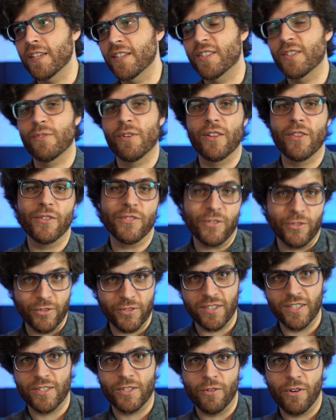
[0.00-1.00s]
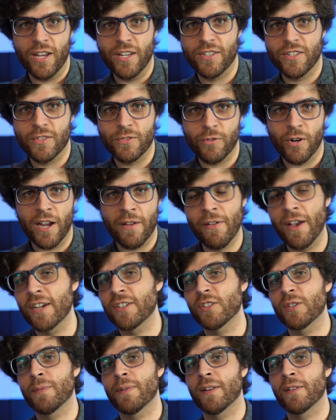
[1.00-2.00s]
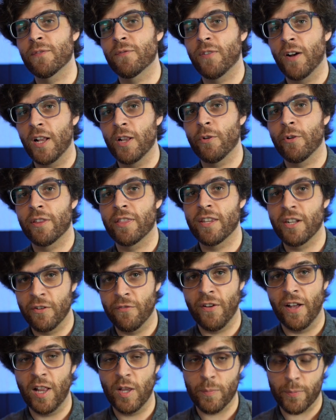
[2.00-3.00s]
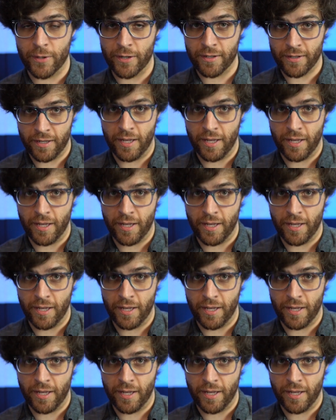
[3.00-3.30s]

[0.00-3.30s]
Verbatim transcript: This is one of those cool situations where I've actually been following the developer,